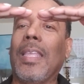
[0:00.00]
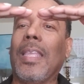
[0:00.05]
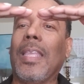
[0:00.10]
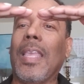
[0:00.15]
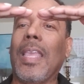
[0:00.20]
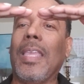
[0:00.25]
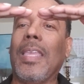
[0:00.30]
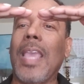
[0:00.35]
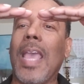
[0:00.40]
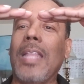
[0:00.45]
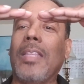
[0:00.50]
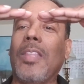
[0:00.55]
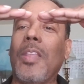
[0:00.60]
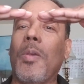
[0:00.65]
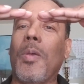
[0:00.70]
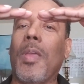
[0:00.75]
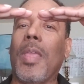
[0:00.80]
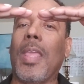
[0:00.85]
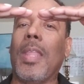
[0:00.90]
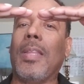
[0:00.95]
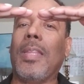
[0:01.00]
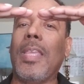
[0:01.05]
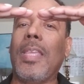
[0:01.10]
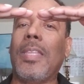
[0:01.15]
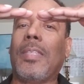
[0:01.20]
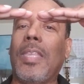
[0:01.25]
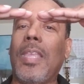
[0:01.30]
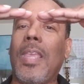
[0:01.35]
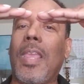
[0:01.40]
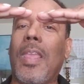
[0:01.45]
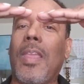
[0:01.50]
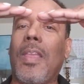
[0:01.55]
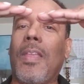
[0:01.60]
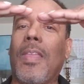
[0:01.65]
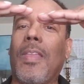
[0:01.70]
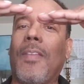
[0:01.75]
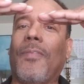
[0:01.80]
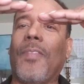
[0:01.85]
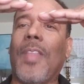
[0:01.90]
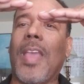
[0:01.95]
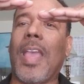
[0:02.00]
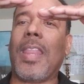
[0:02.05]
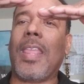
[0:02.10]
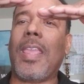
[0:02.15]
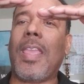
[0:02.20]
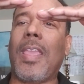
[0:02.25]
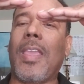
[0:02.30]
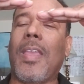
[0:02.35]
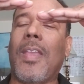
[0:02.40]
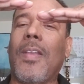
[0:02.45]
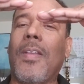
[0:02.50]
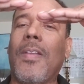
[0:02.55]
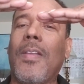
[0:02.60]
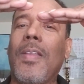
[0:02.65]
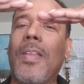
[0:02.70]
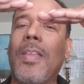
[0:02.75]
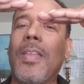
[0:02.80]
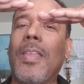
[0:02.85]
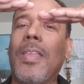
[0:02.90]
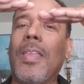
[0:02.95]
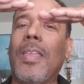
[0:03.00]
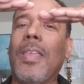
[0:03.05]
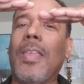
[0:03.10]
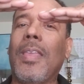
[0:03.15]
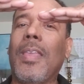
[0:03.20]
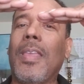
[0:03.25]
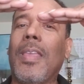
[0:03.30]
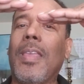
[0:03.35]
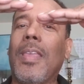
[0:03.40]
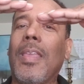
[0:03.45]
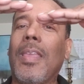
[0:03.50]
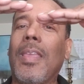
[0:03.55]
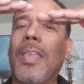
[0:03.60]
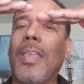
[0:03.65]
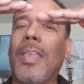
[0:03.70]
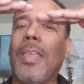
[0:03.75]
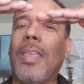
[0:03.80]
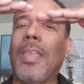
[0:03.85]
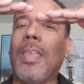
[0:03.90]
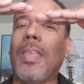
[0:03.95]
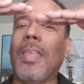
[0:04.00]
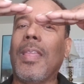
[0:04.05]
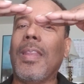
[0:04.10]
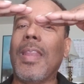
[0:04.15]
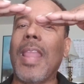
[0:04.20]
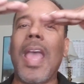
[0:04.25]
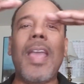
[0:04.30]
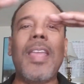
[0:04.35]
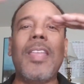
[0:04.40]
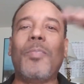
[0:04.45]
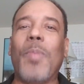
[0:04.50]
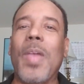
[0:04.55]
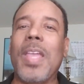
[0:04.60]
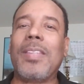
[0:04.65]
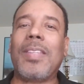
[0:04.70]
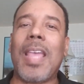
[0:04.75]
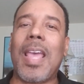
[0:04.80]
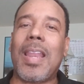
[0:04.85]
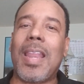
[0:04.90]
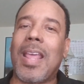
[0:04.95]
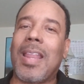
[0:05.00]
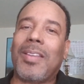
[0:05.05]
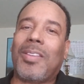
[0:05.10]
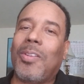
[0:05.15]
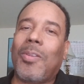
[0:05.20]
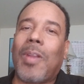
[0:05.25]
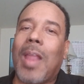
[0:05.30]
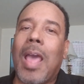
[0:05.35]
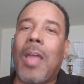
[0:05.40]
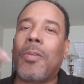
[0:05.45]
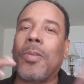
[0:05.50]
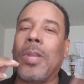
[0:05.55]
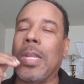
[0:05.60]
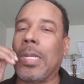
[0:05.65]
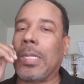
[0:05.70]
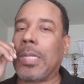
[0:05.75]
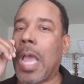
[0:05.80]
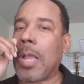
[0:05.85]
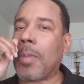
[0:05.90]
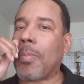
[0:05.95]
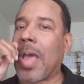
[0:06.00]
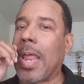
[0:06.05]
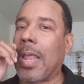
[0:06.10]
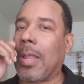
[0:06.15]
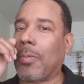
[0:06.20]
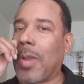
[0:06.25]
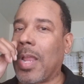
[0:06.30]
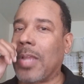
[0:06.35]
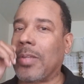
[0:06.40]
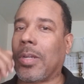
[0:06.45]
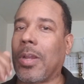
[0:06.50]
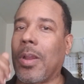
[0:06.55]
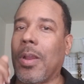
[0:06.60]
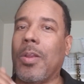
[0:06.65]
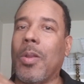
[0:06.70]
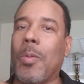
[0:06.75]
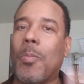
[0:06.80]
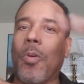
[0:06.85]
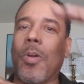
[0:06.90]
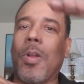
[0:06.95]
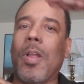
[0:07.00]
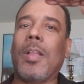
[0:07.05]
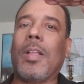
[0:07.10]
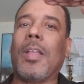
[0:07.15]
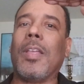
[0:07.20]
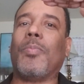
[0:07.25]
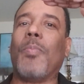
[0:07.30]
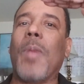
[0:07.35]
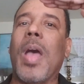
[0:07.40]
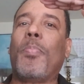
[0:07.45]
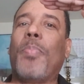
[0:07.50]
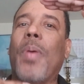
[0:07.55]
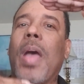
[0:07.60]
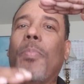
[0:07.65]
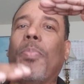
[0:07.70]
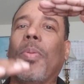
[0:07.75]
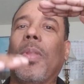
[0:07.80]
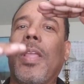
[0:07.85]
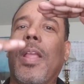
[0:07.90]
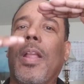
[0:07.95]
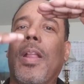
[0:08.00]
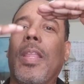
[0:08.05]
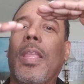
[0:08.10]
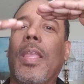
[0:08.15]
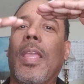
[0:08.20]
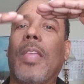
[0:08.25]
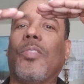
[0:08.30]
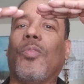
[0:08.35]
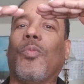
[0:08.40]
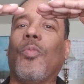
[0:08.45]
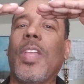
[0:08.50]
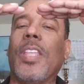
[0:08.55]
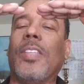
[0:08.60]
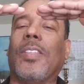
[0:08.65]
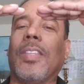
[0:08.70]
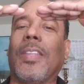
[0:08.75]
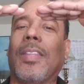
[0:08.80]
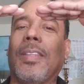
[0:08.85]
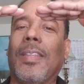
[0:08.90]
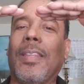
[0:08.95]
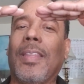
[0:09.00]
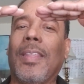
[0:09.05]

and got to at least here, if not here, now he's basically had attitude. I don't need to talk about Alan Roger Currie no more because my popularity has risen.